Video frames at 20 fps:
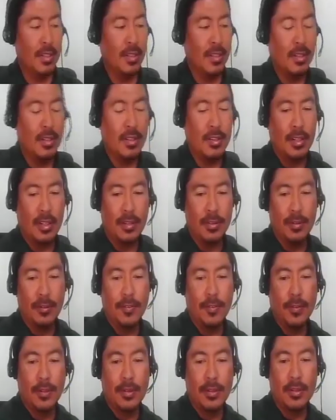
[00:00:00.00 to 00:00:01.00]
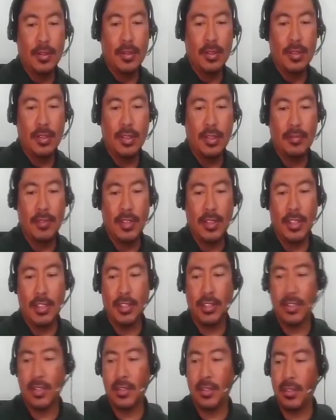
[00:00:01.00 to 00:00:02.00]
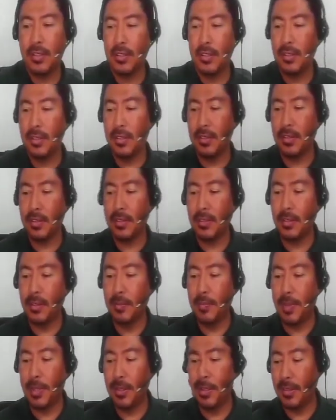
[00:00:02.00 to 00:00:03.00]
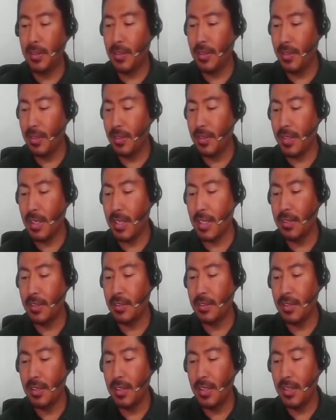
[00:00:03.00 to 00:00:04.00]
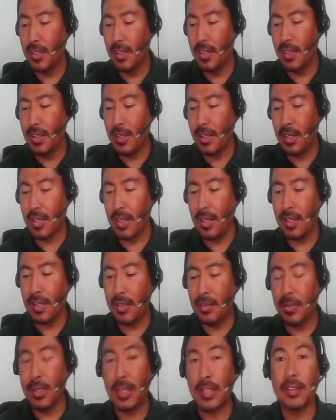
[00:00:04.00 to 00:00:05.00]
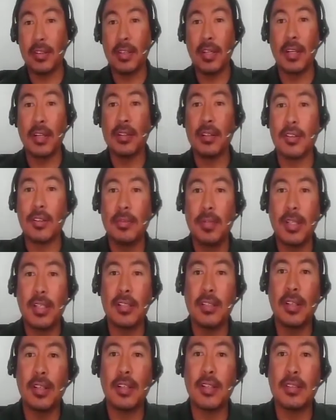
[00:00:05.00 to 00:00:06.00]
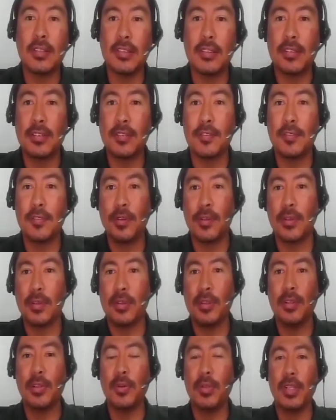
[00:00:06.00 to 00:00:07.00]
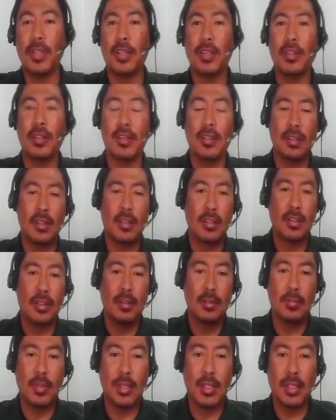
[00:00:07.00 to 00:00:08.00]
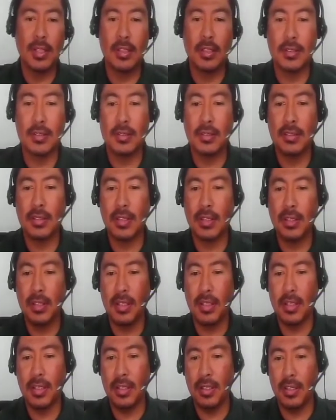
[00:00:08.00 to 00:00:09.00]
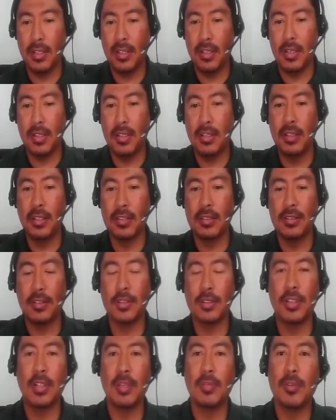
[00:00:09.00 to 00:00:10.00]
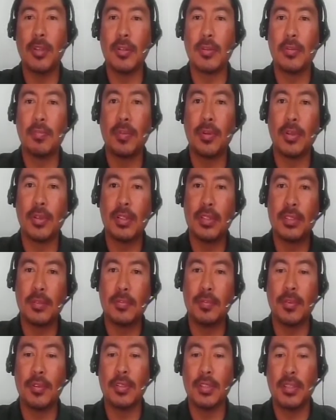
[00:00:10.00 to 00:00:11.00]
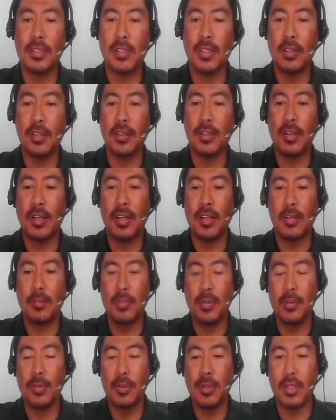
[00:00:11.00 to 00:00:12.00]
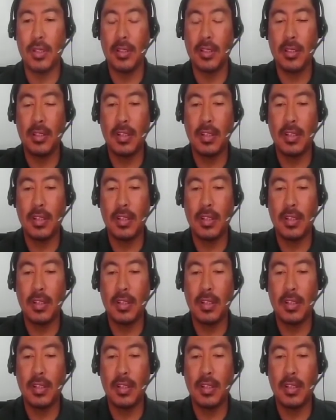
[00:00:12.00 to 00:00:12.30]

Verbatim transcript: uh, thank you for the invitation on Open Your Eyes. And I would like to thank our Belizean listeners for tuning in because the discussion about pers persistent organic pollutant